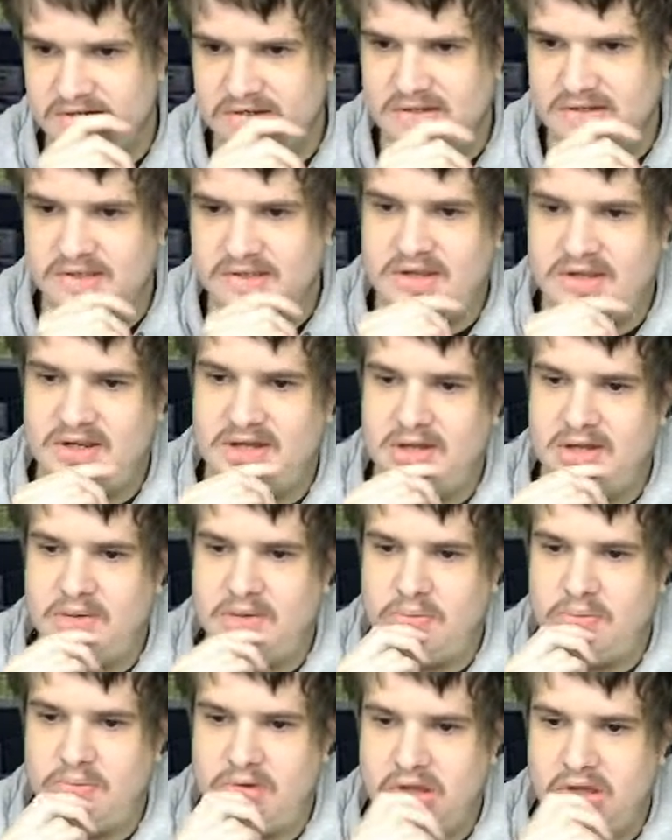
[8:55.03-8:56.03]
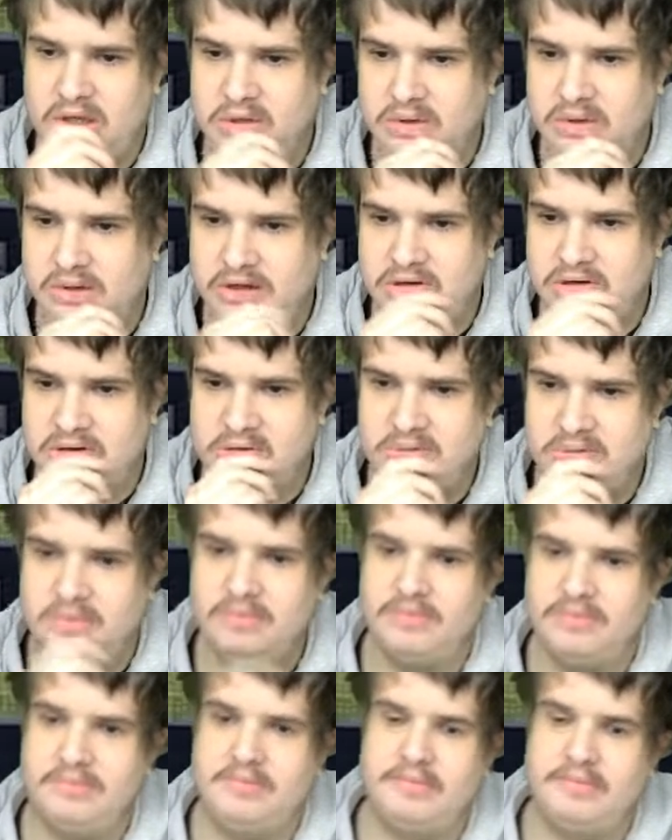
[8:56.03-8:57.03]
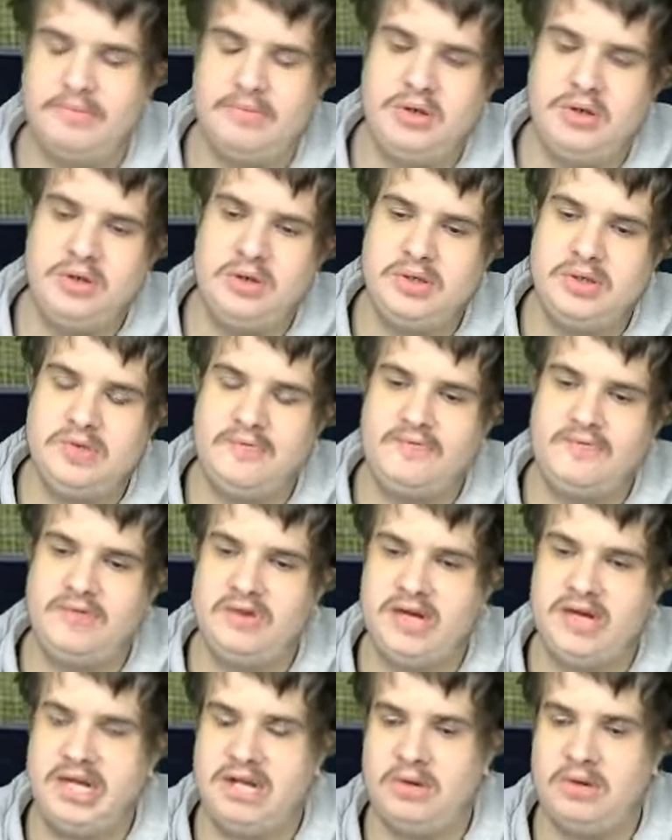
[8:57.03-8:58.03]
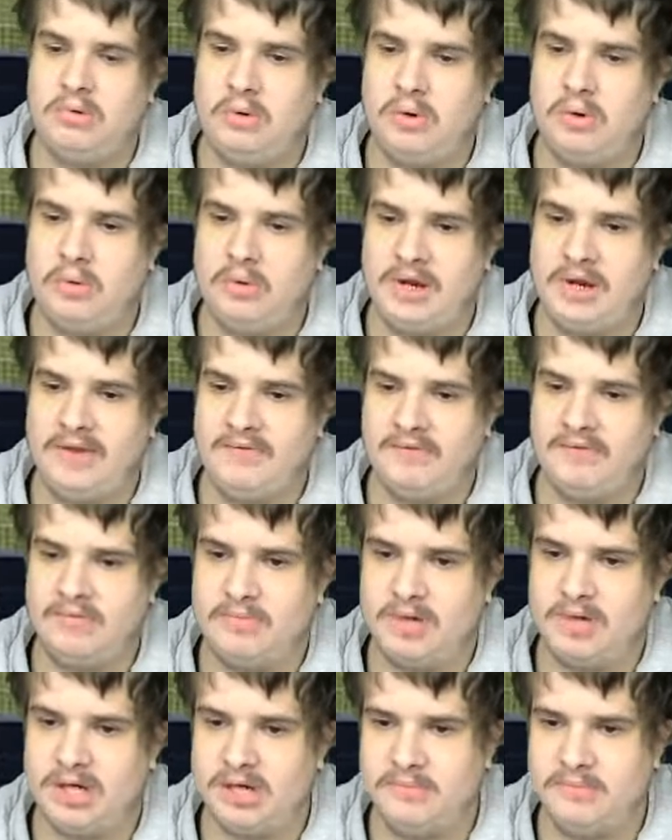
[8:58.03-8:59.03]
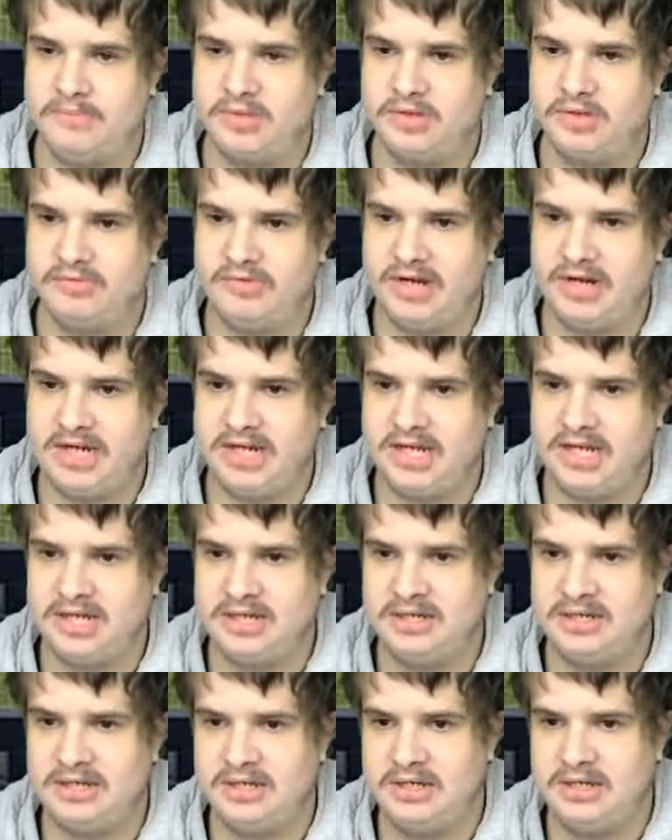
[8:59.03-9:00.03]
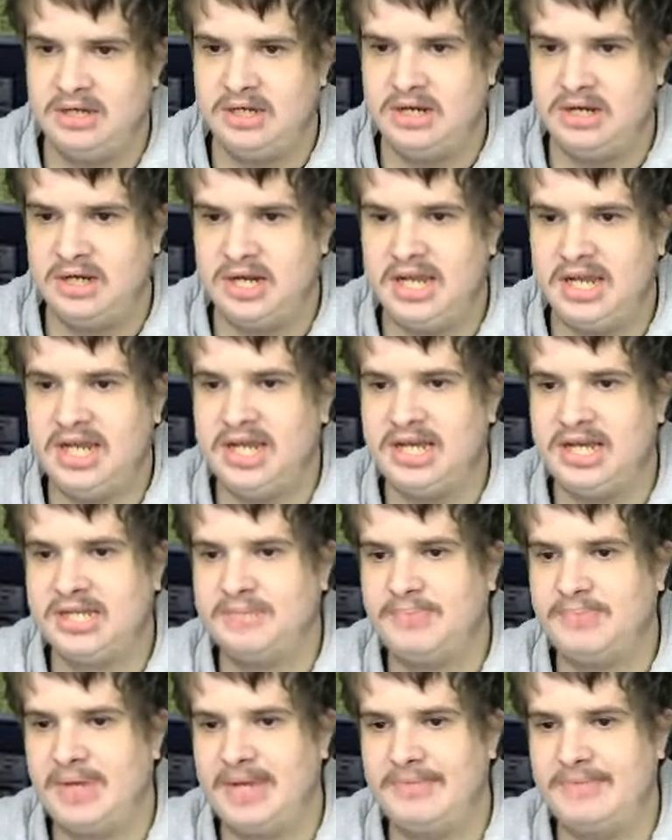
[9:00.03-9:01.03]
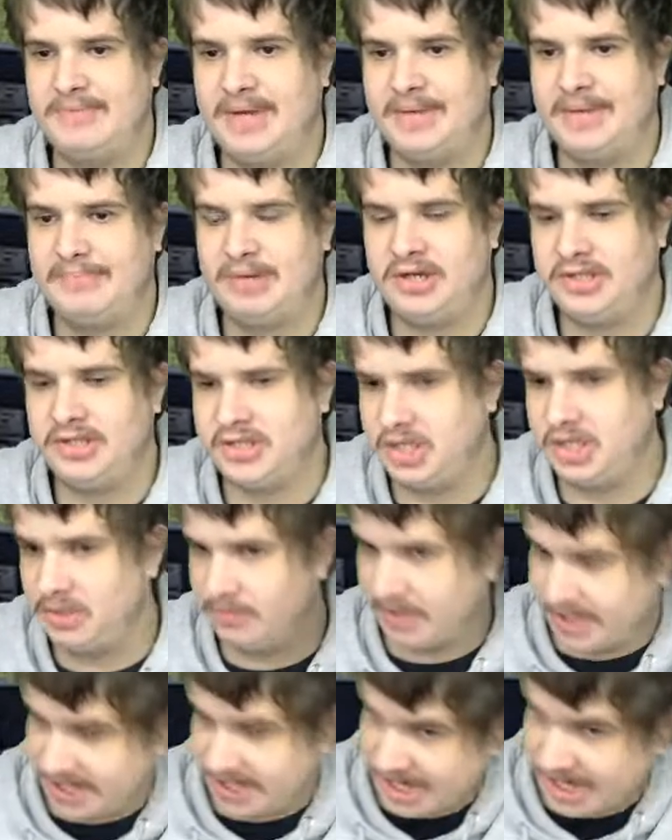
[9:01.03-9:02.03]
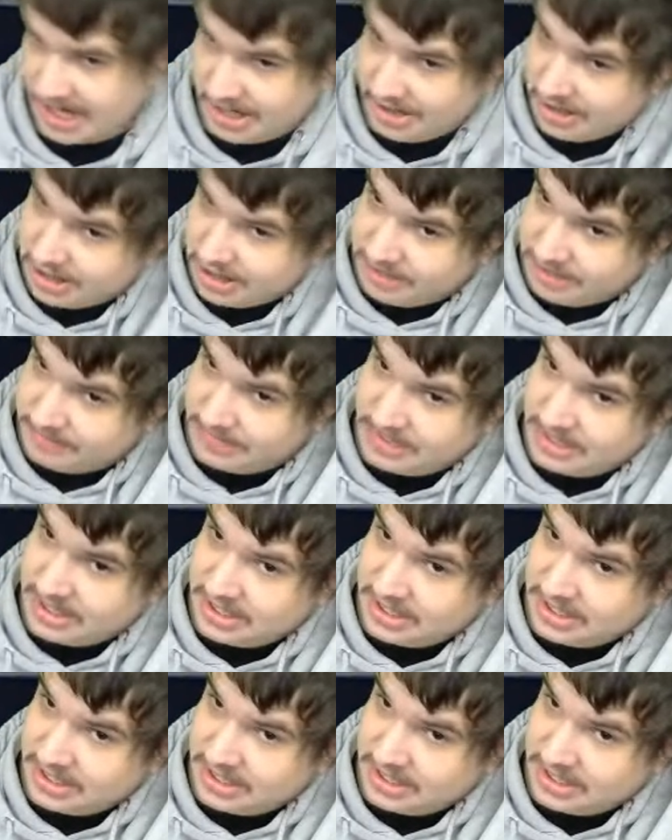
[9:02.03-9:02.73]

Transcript: You know, Luton losing 3-0 away from home to Reading. Leeds beating Blackburn 2-1 at home.